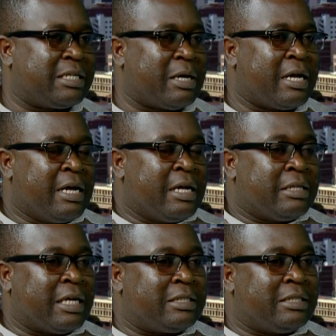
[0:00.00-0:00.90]

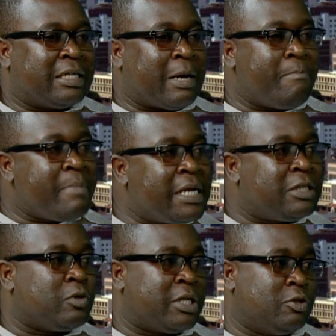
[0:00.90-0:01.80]
are
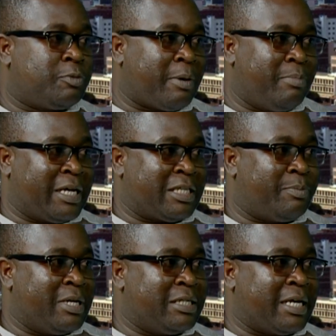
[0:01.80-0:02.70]
meant to reduce public
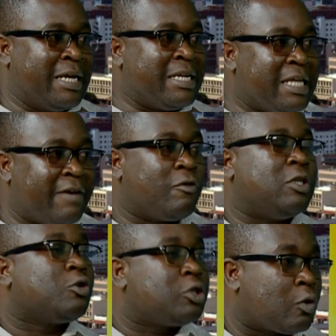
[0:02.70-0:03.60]
expenditure, and they have got
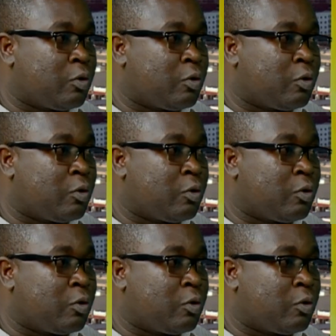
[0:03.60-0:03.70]
social